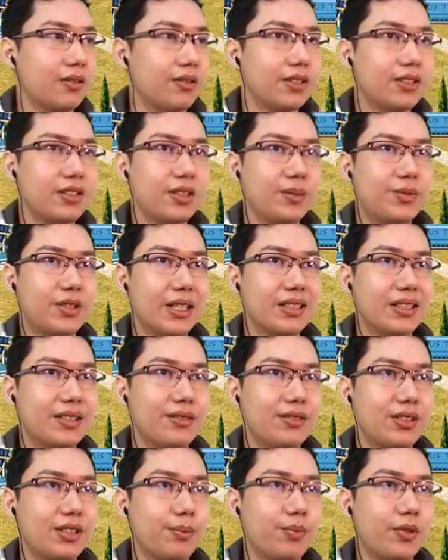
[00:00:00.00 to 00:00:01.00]
What's the
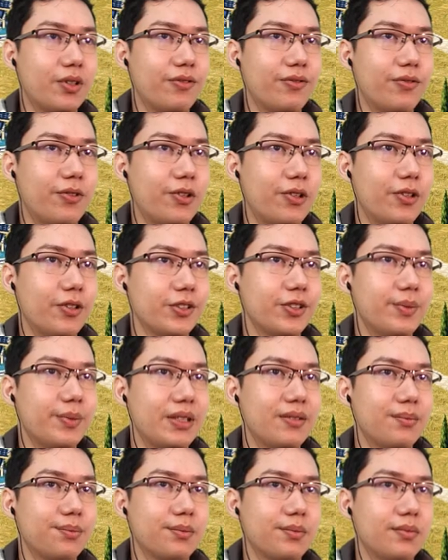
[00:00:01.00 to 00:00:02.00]
objectives? Support four
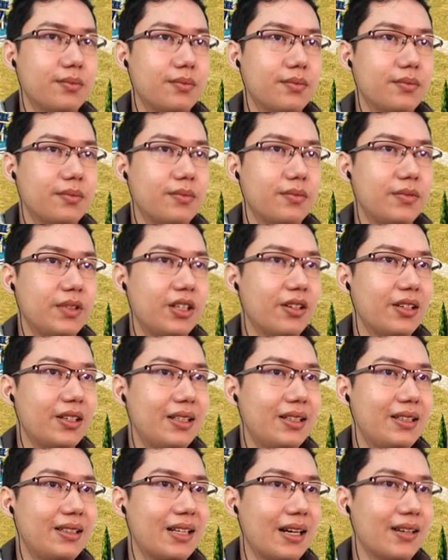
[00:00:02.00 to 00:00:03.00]
horsemen? We
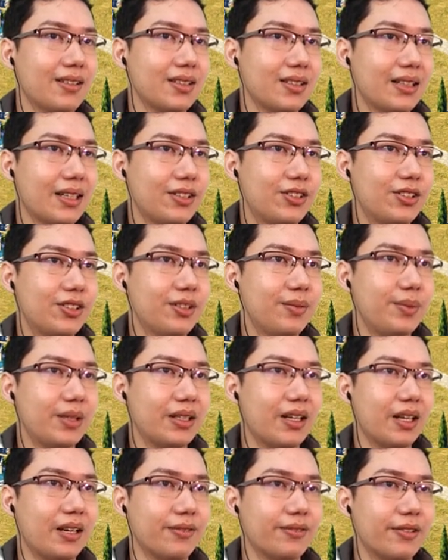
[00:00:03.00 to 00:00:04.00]
got elite housing. That should
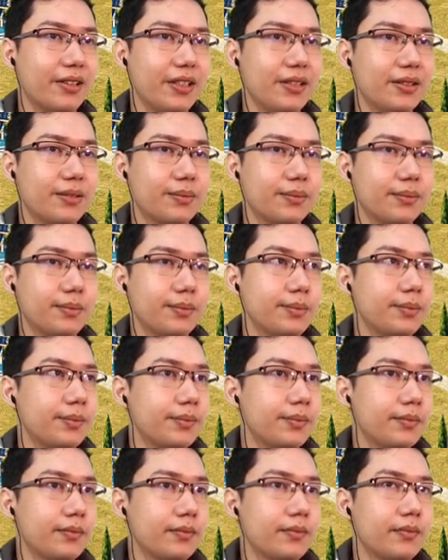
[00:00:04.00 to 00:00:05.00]
be enough, right?
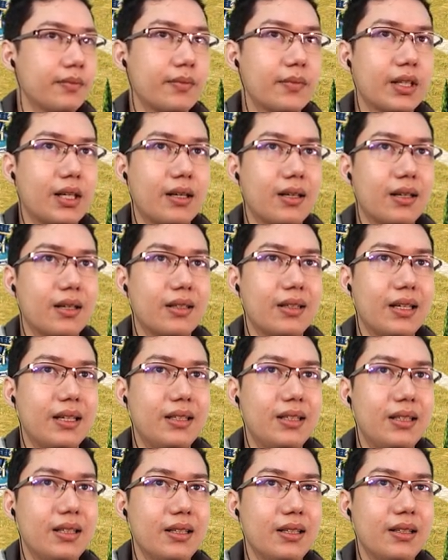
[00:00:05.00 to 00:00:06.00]
Uh,
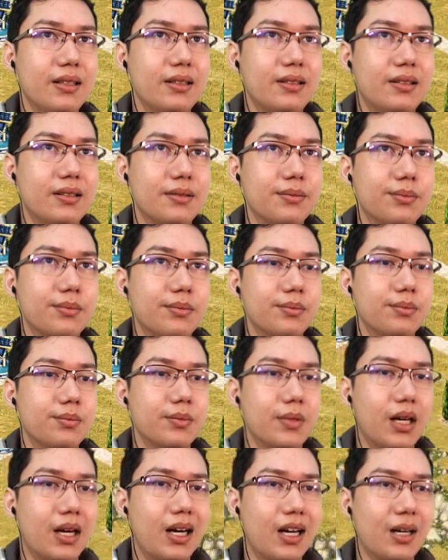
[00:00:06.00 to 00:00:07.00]
they need
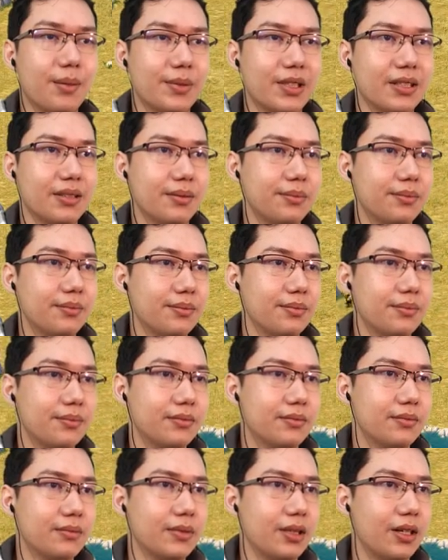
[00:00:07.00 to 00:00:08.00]
armor.
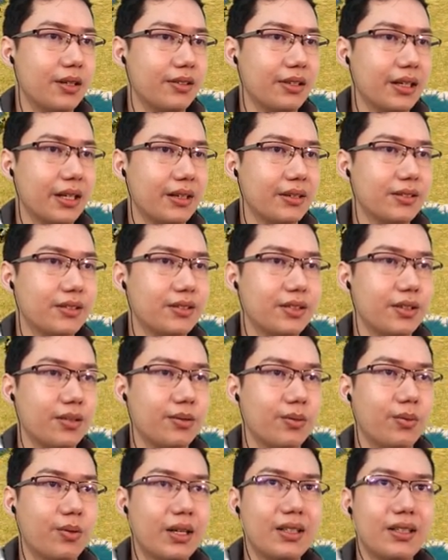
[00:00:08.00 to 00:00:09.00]
Okay,
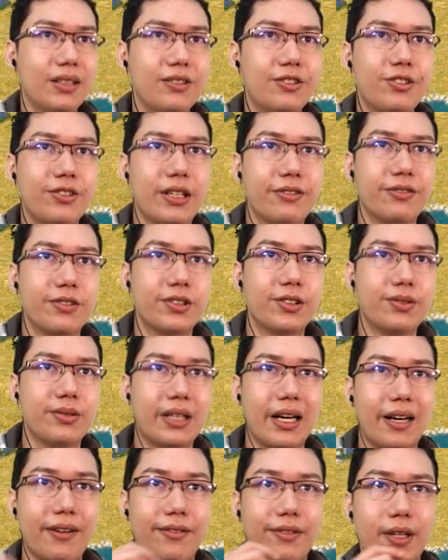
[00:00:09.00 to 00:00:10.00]
so what trade routes do
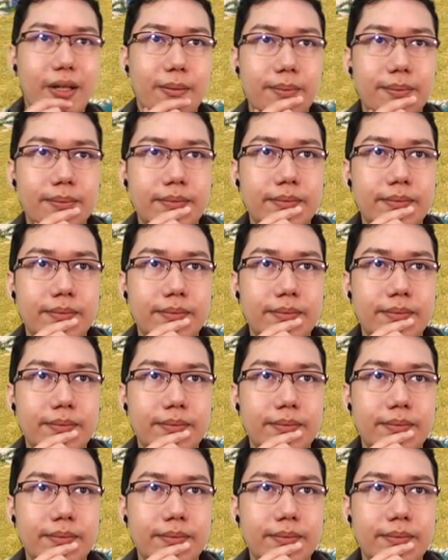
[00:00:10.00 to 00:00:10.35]
we have here?